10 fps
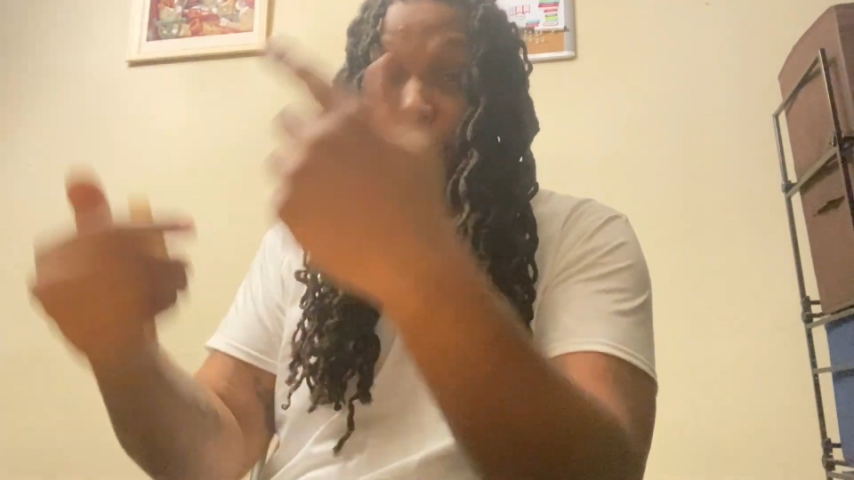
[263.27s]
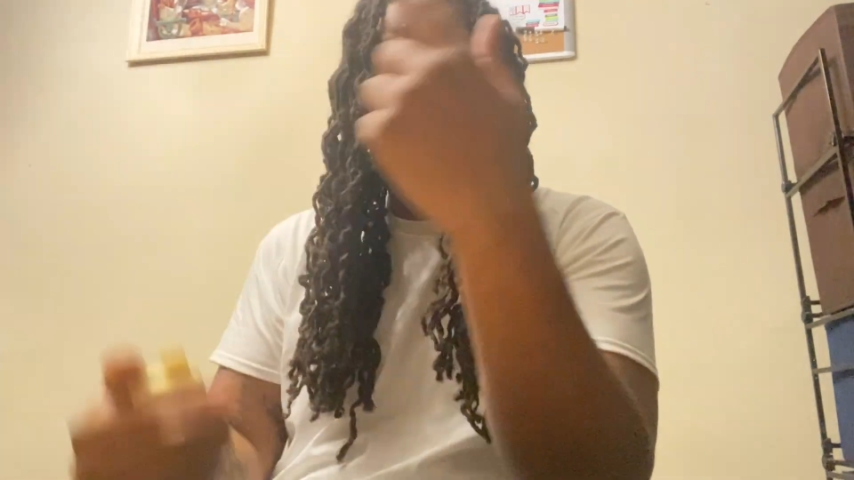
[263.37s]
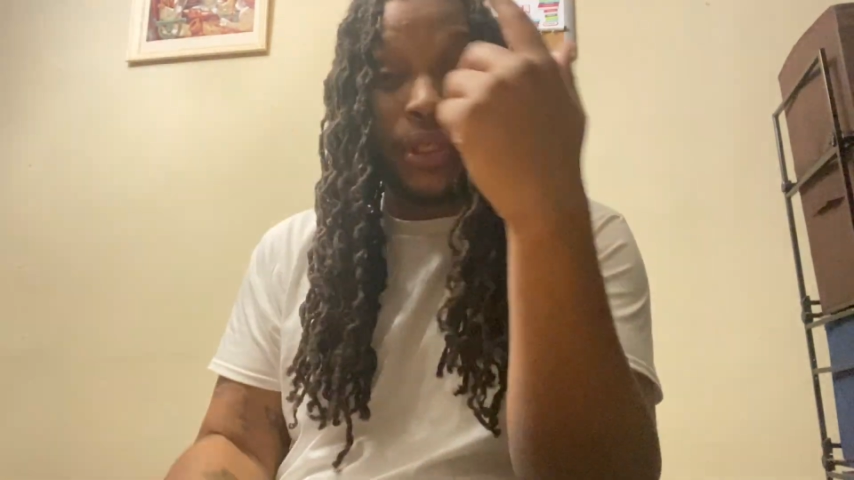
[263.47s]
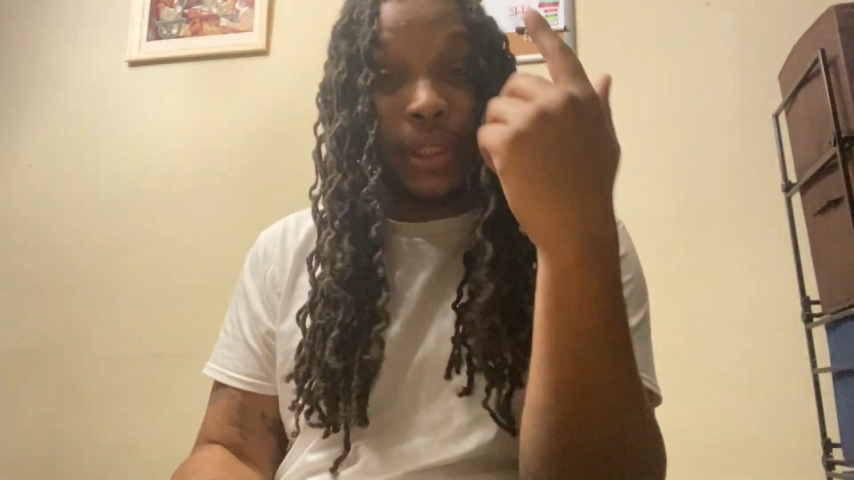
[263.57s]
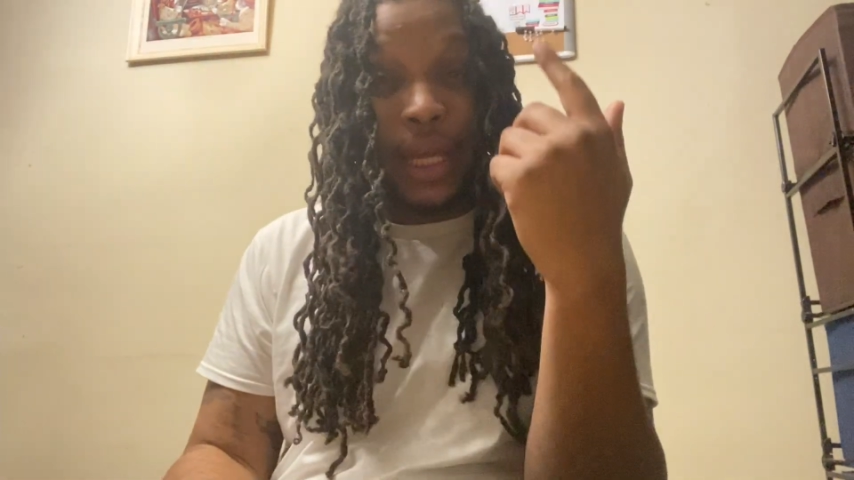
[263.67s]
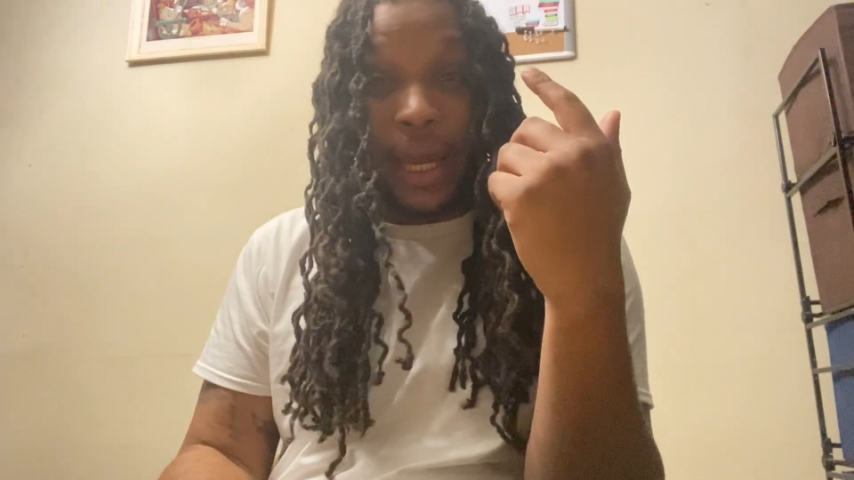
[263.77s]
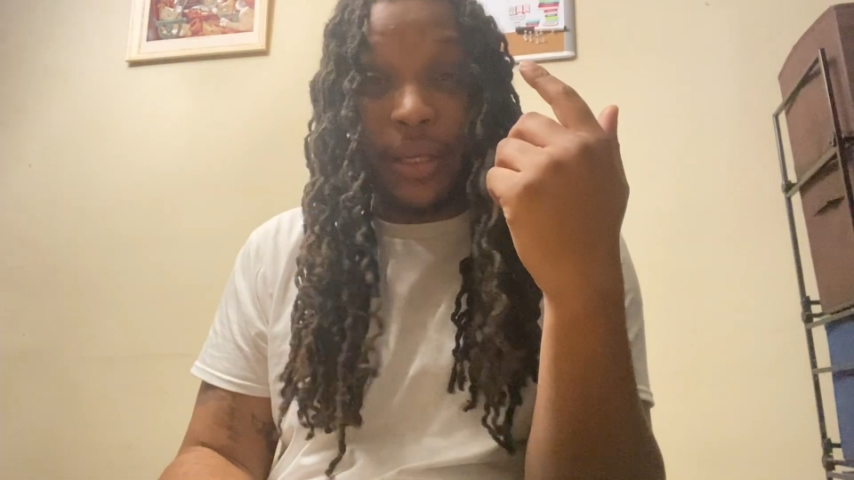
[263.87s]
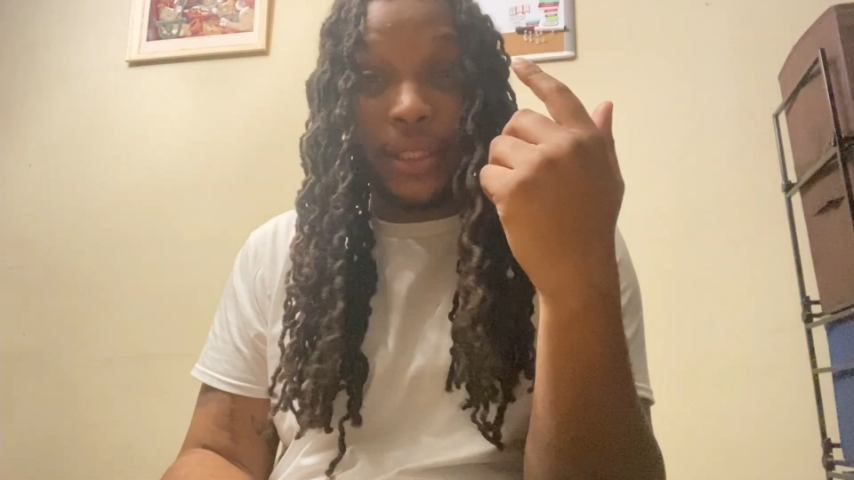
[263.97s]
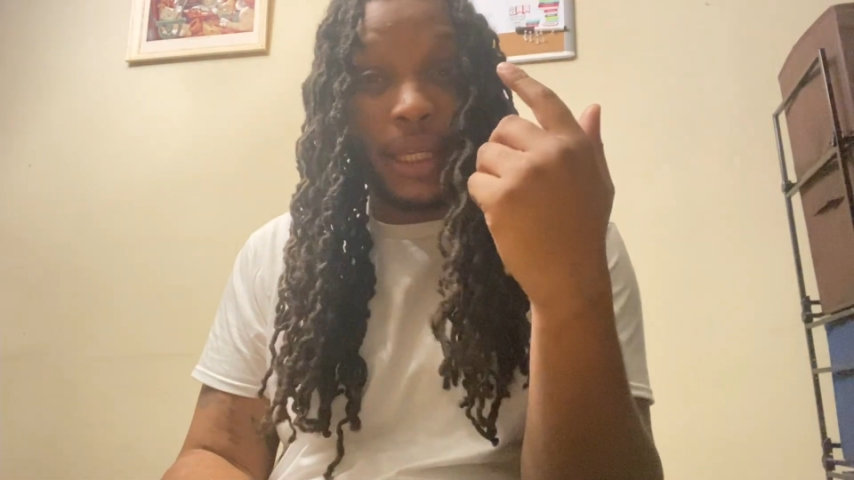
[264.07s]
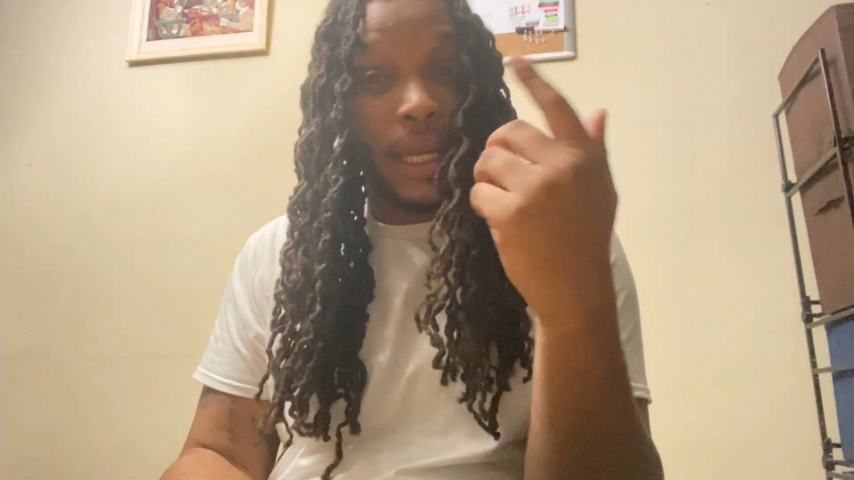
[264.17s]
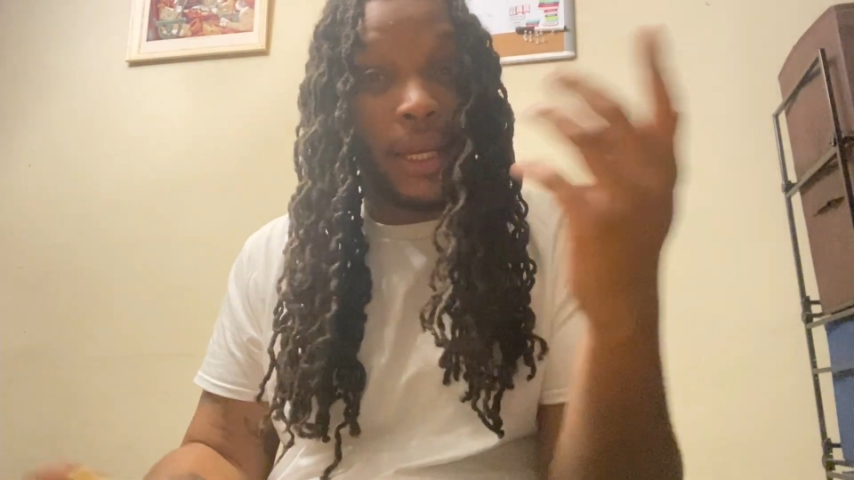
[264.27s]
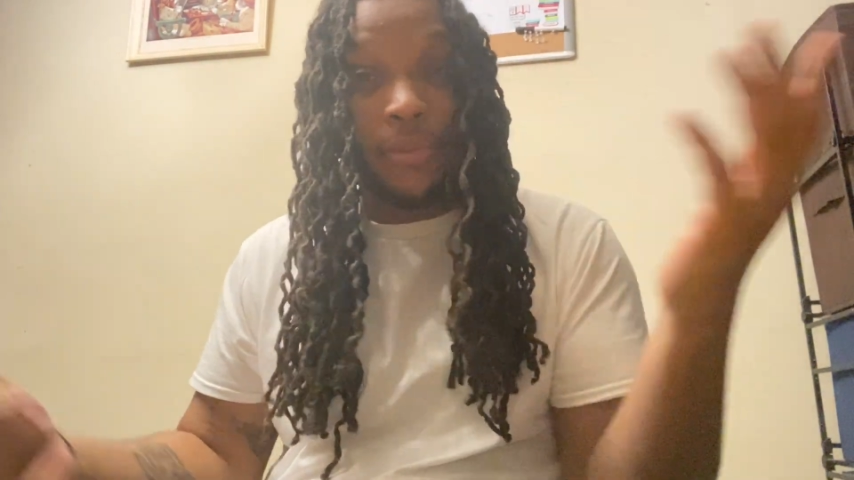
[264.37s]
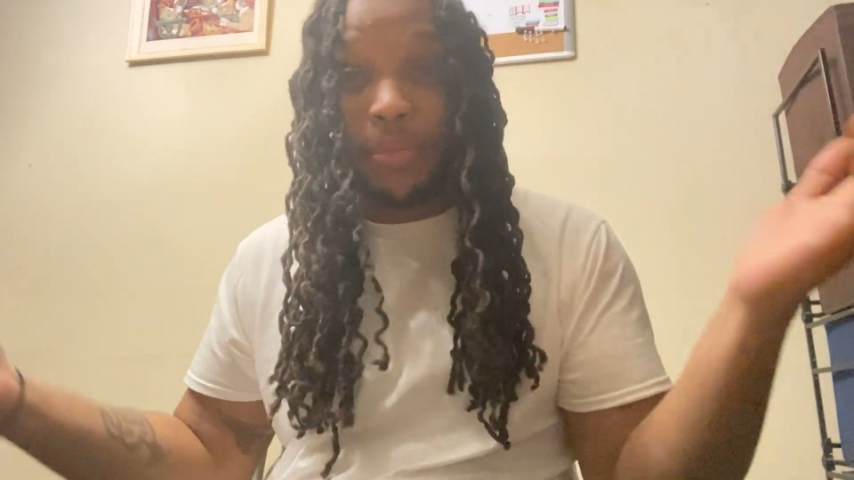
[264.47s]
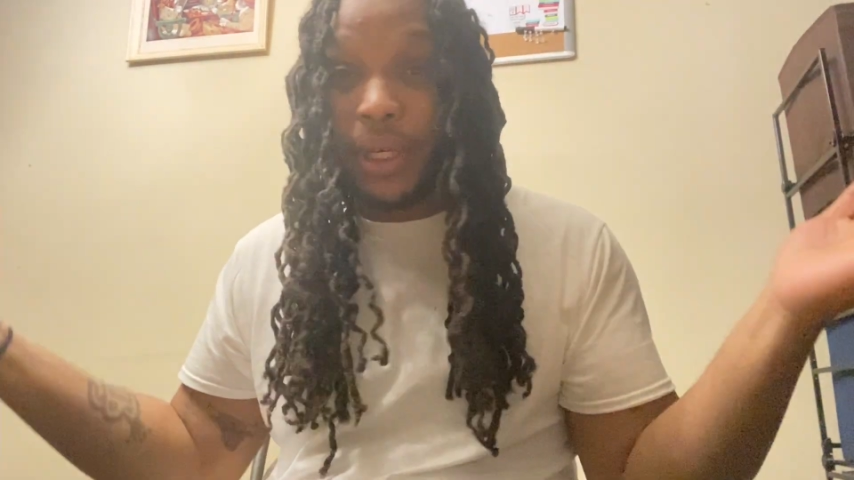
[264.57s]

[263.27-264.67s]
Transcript: boys is downstairs,